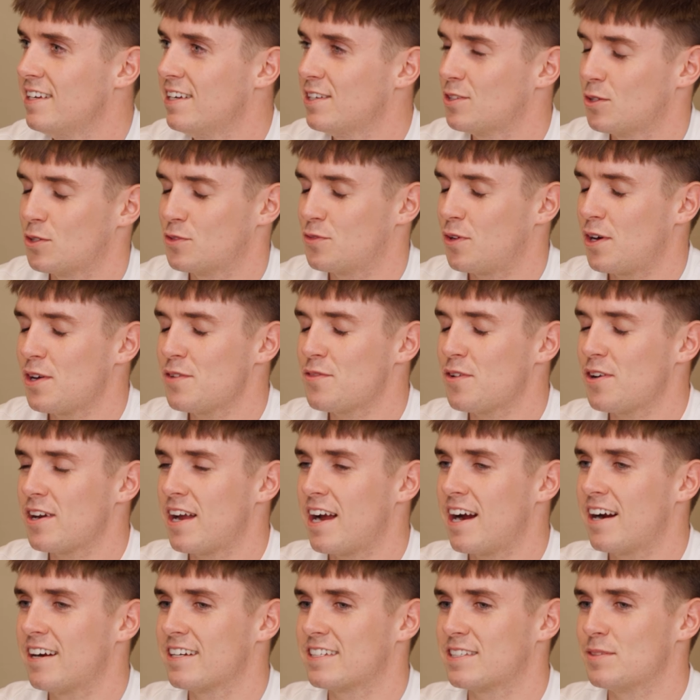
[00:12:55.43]
So it's very, very
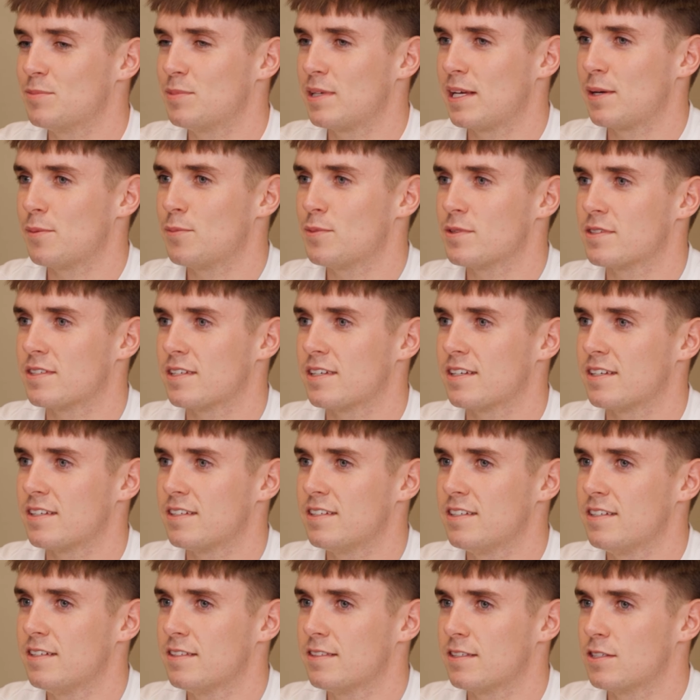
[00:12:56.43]
hard to be able
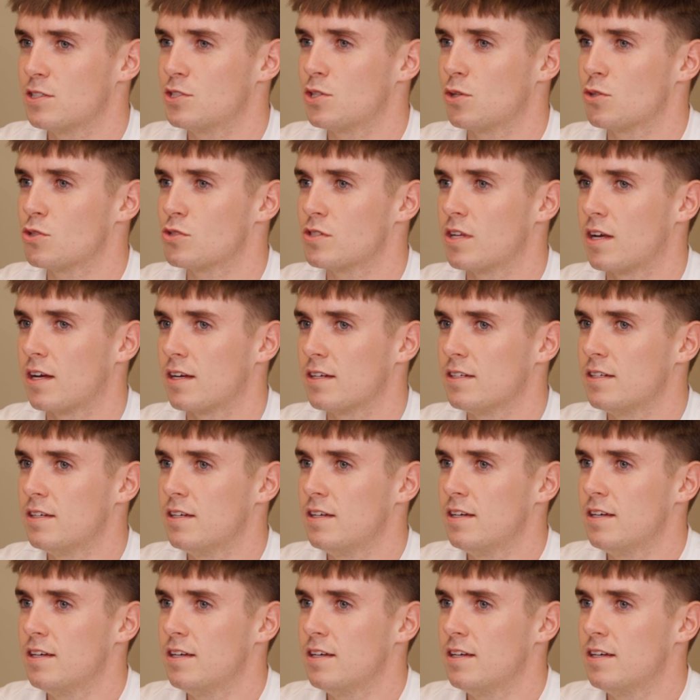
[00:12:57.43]
to judge that.